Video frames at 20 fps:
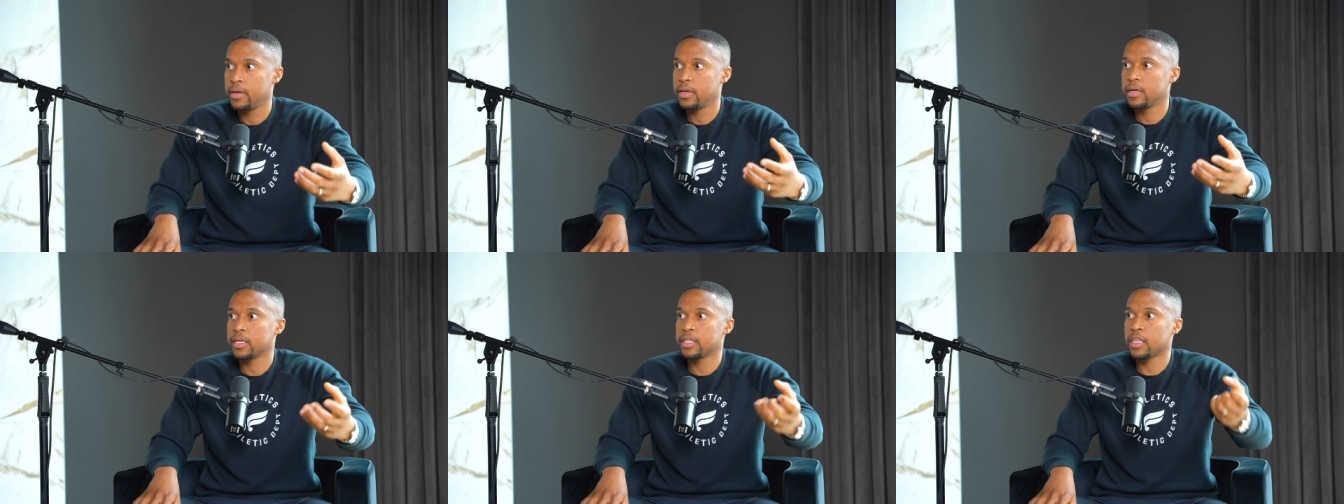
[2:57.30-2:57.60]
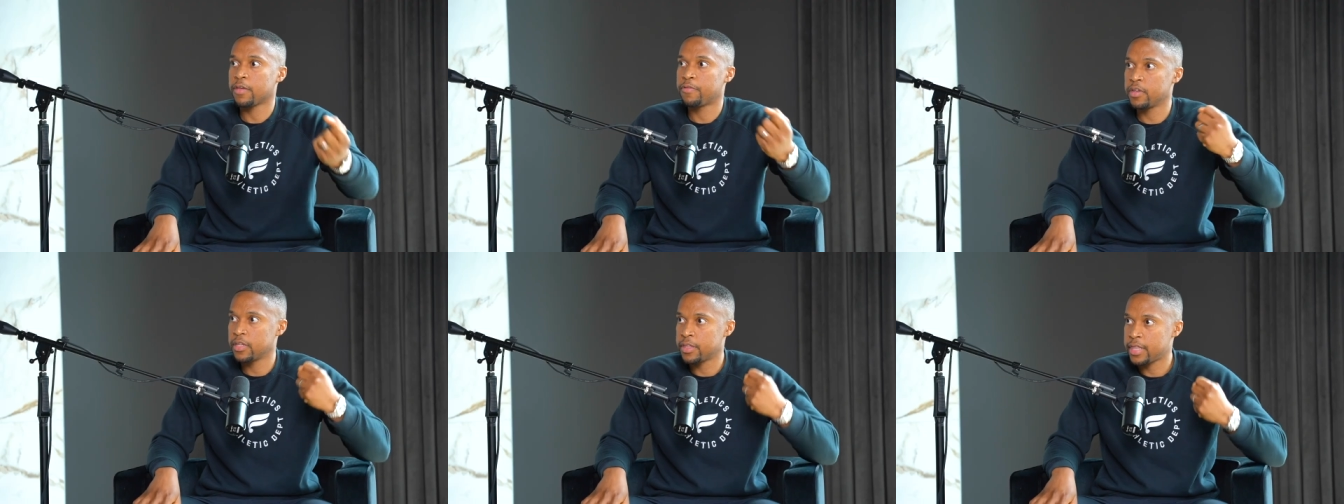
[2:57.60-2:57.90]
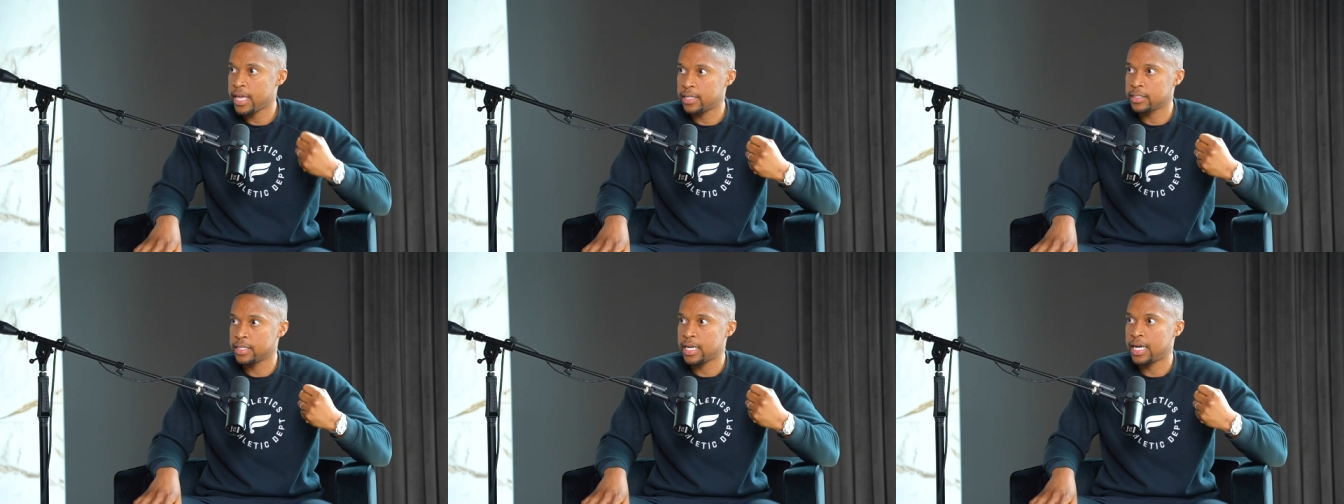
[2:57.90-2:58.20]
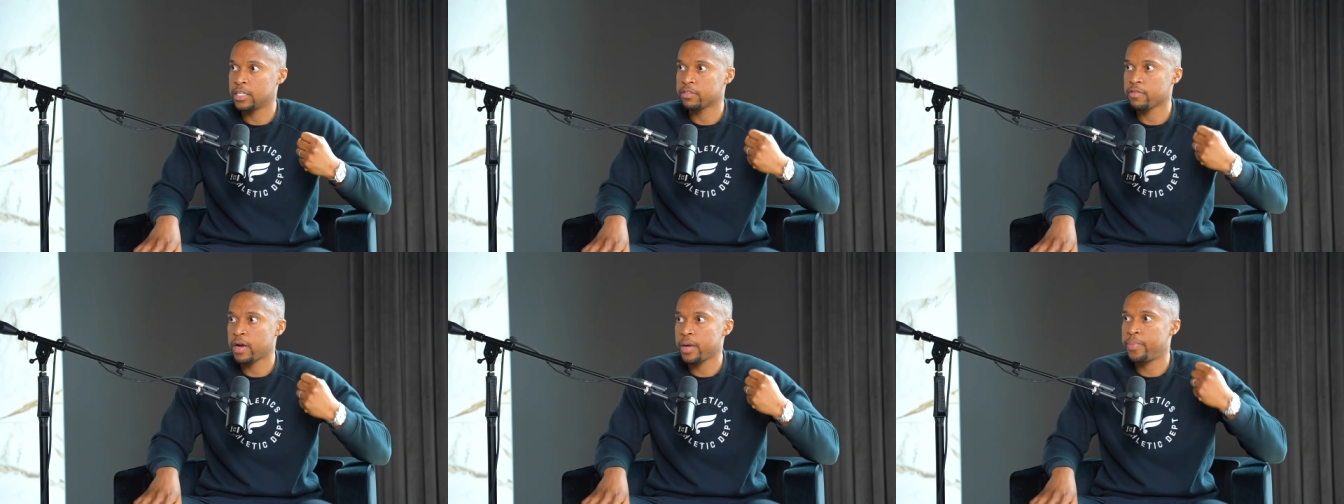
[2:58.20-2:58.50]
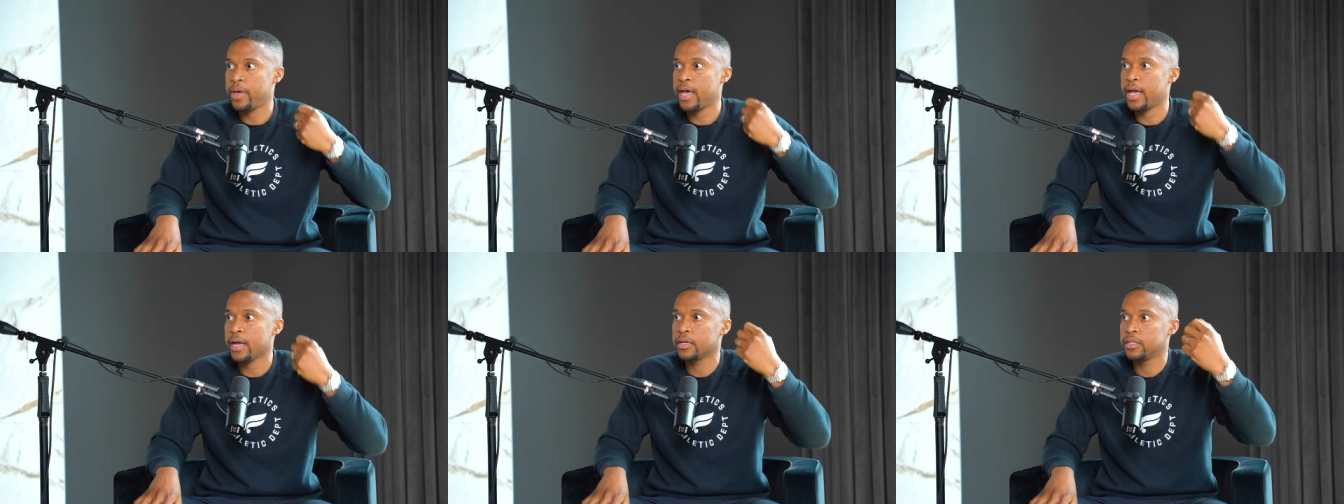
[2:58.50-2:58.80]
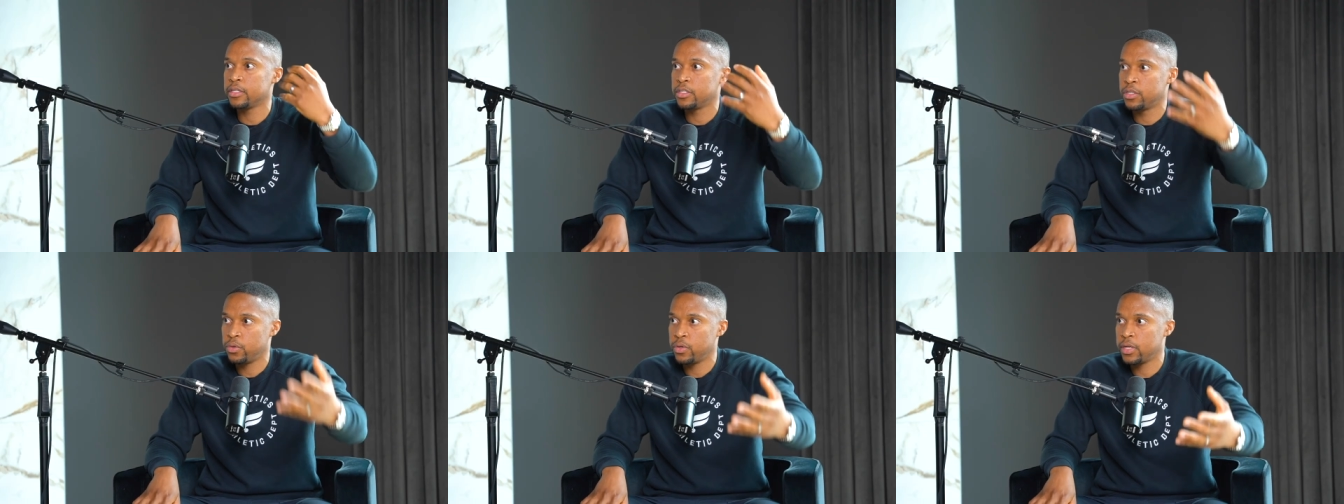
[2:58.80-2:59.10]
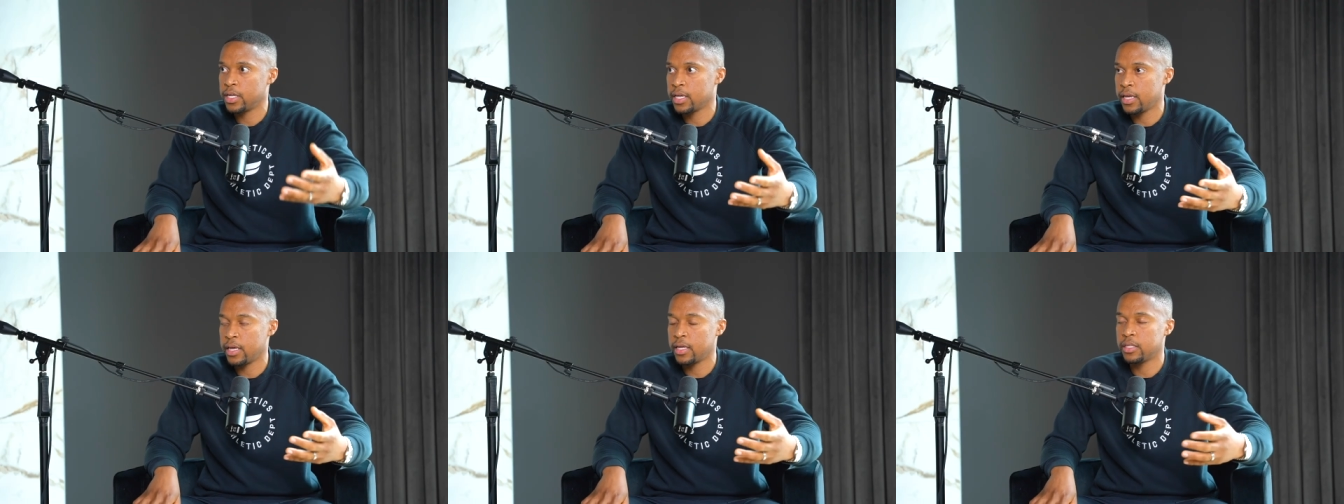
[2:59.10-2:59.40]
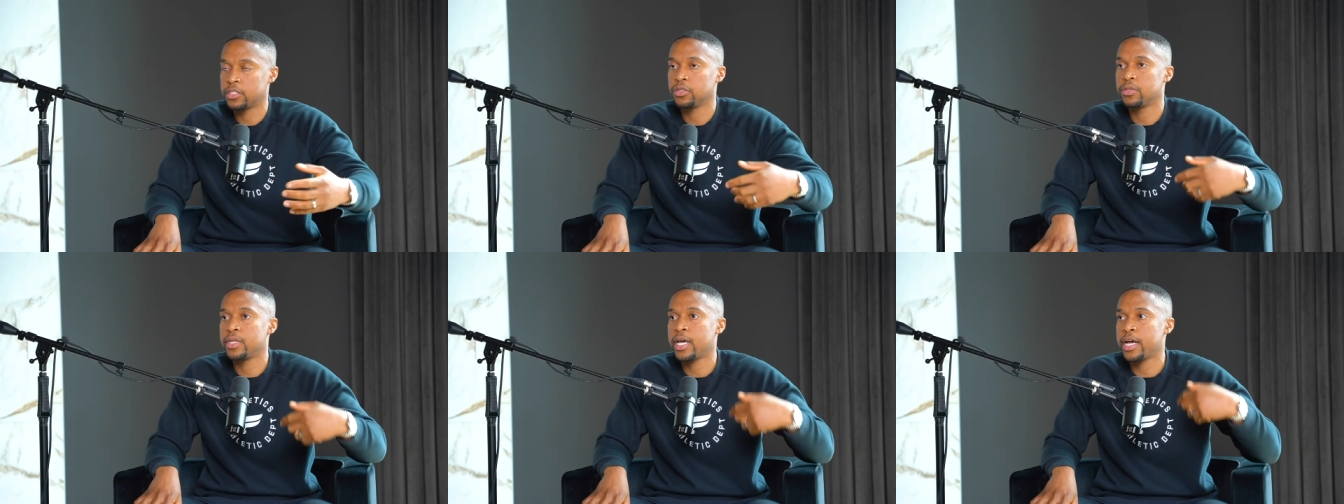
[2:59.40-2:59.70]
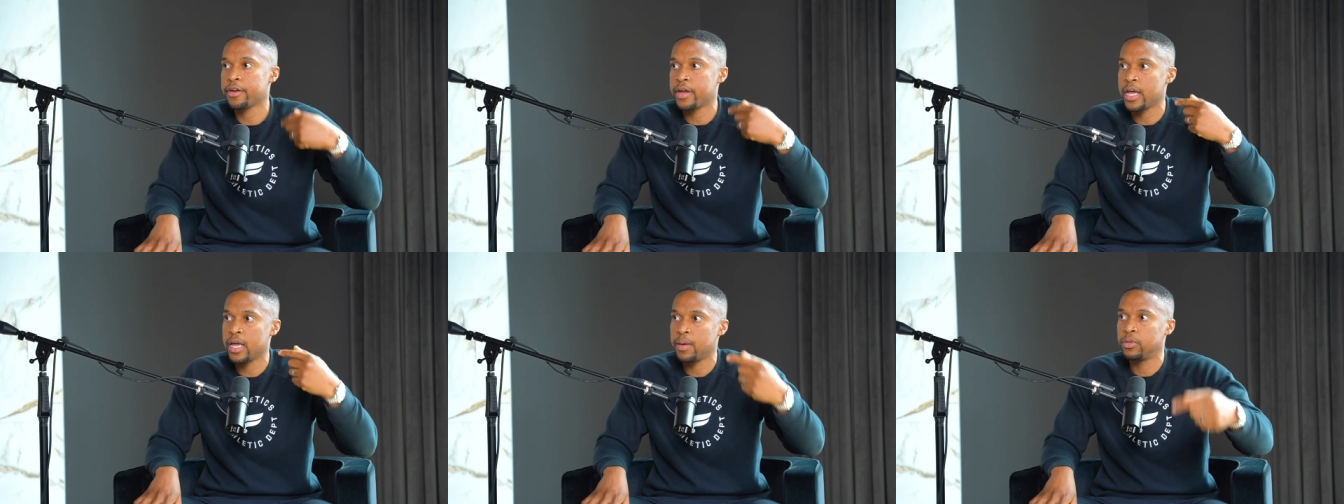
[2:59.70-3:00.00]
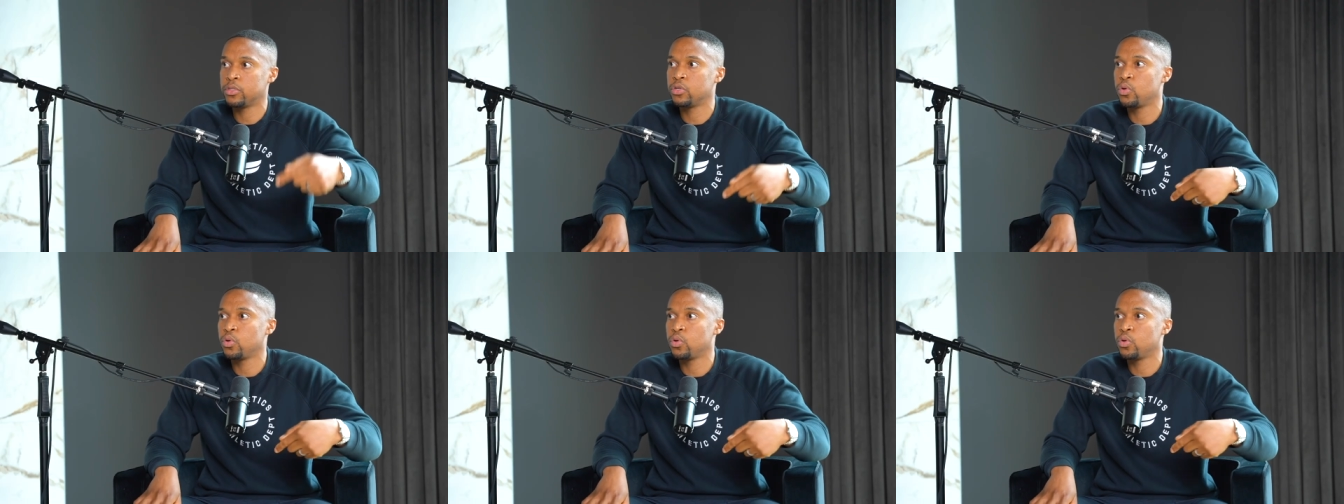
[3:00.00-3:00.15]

Get that $50,000 right back, do it again. So now you're able